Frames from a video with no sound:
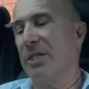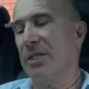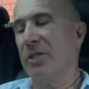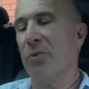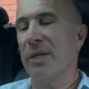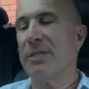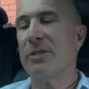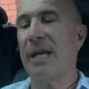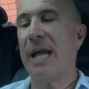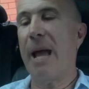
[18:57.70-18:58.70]
to
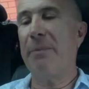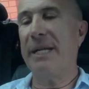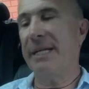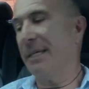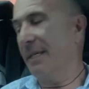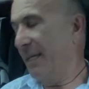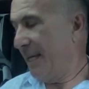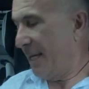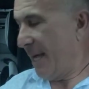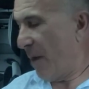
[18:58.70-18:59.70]
what's happening
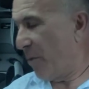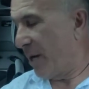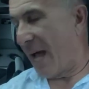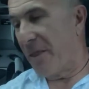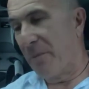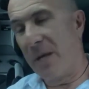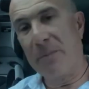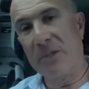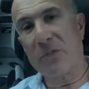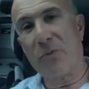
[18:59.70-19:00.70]
and what other
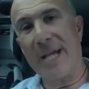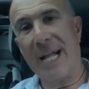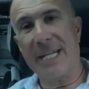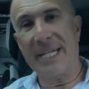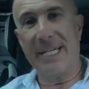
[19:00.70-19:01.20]
people's reality